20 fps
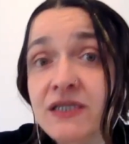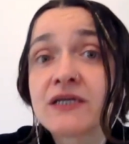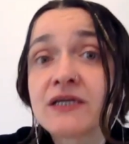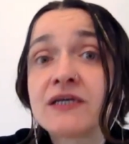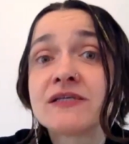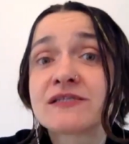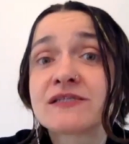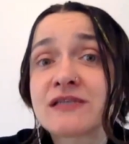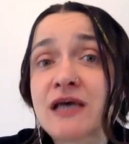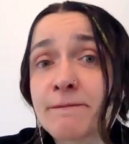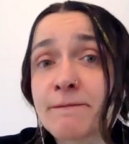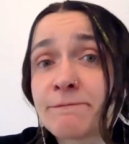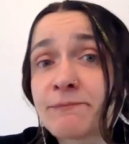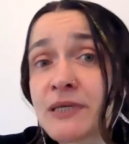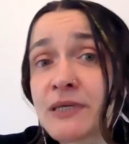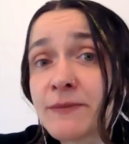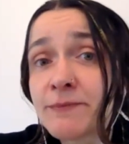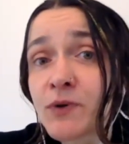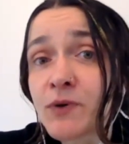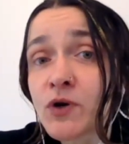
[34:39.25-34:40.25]
some
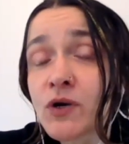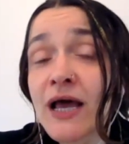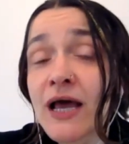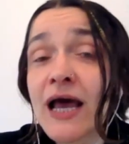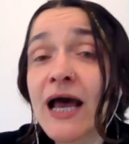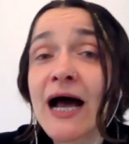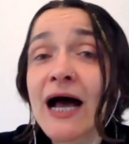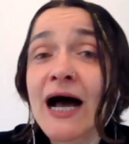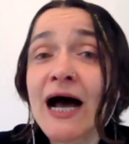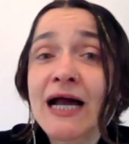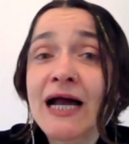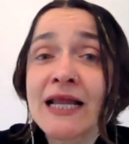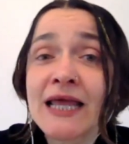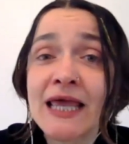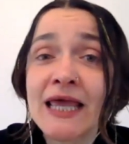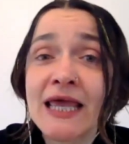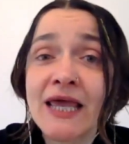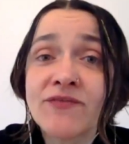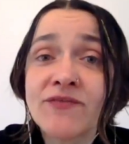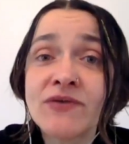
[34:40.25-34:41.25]
people are
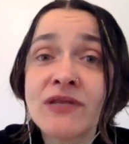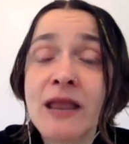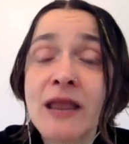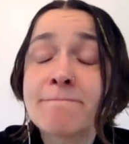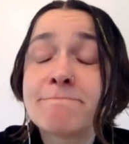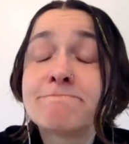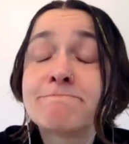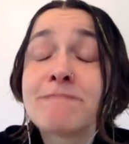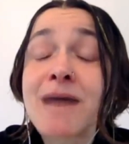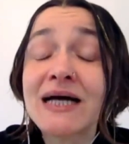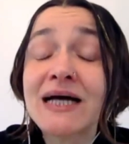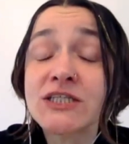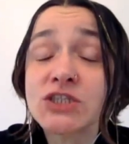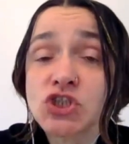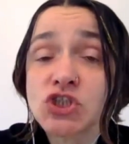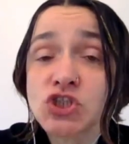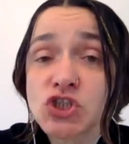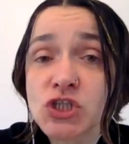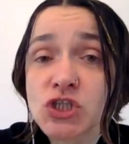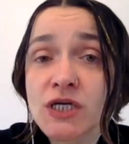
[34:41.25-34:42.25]
having a
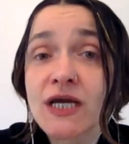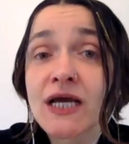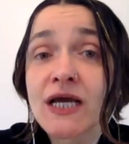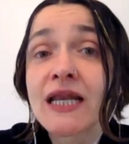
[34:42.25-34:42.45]
much